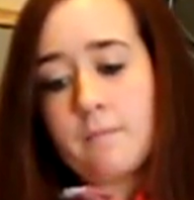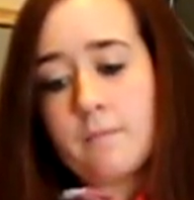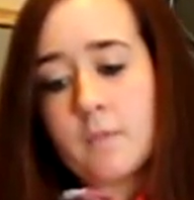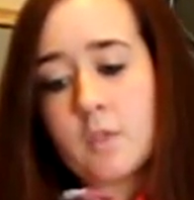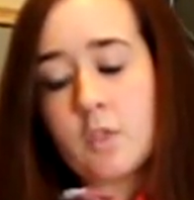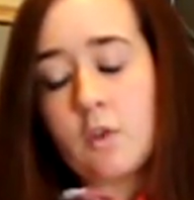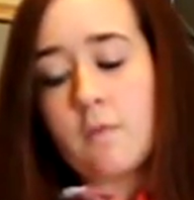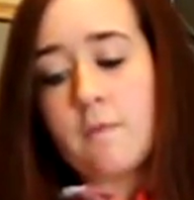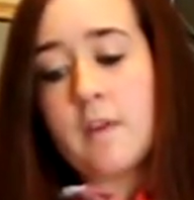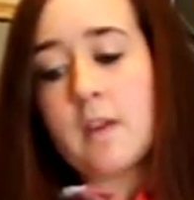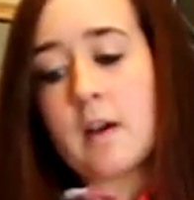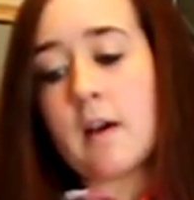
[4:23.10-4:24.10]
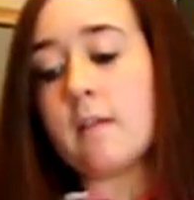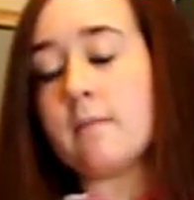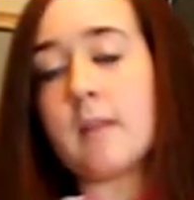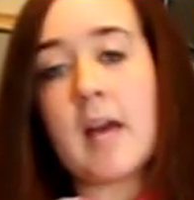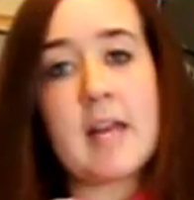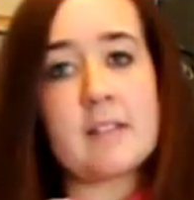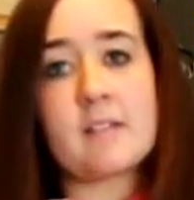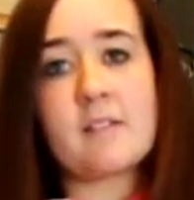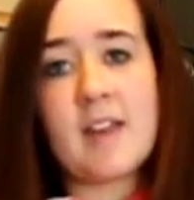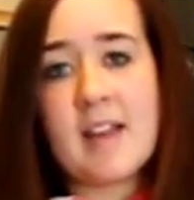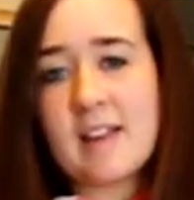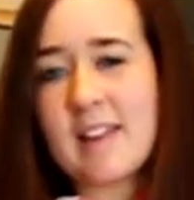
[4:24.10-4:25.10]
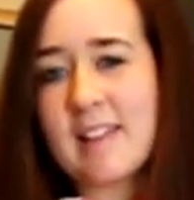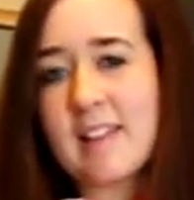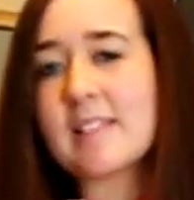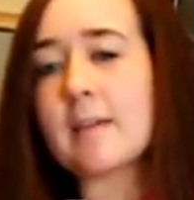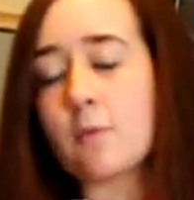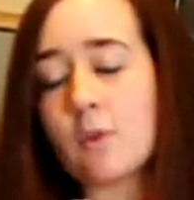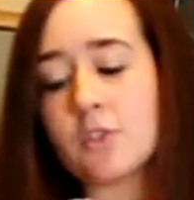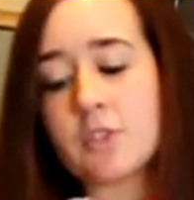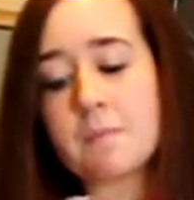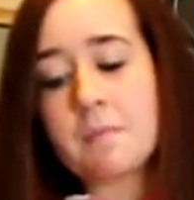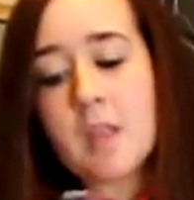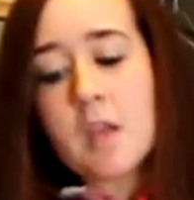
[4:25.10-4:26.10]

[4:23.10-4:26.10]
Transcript: Sophia asked that same question.